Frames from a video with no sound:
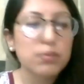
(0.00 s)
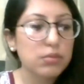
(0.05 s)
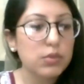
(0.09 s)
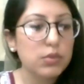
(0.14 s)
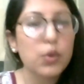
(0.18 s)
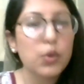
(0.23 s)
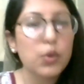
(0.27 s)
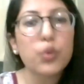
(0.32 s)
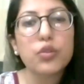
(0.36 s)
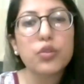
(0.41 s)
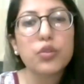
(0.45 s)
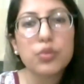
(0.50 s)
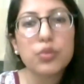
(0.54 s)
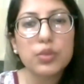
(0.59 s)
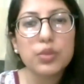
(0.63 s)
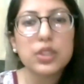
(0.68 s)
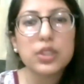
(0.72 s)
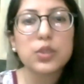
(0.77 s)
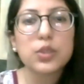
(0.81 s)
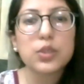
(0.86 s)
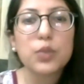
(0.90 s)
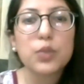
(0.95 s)
go through
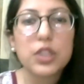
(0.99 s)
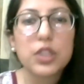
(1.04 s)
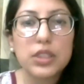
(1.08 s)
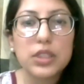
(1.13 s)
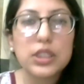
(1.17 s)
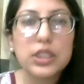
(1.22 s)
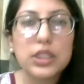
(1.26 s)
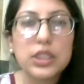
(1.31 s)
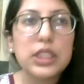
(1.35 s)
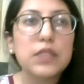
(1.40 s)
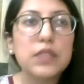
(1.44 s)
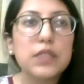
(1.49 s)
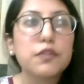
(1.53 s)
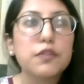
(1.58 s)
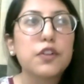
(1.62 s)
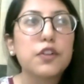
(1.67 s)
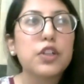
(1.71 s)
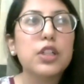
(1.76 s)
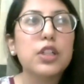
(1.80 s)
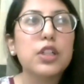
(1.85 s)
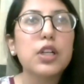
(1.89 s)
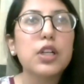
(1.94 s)
this quarantine for